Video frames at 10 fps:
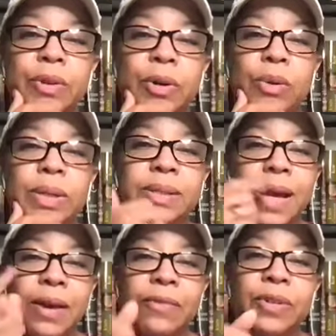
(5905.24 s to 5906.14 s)
though
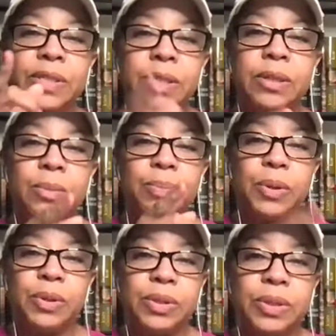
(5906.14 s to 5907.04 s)
is every single
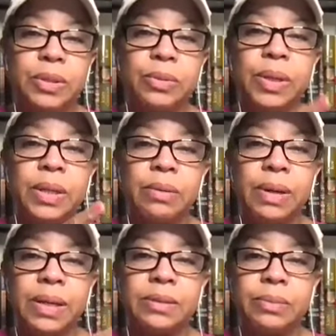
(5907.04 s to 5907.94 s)
person who
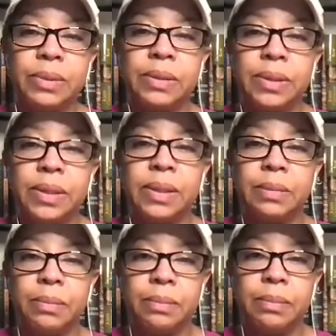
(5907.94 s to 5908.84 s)
interacts with
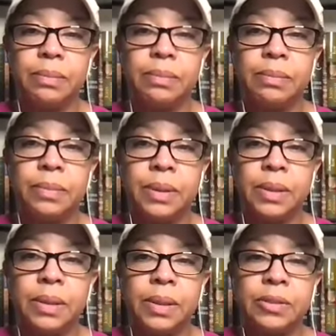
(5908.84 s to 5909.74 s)
him,
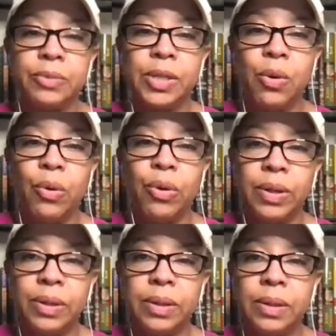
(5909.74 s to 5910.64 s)
it's
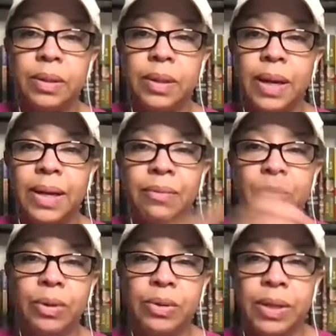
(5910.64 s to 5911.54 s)
recorded. Not
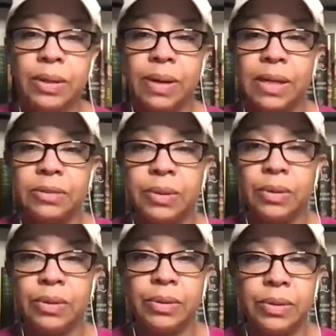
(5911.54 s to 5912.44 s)
everyone who interacts
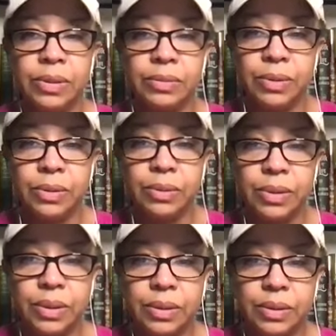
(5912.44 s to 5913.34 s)
with her is
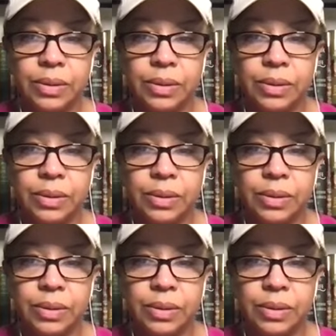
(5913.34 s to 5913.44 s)
recorded.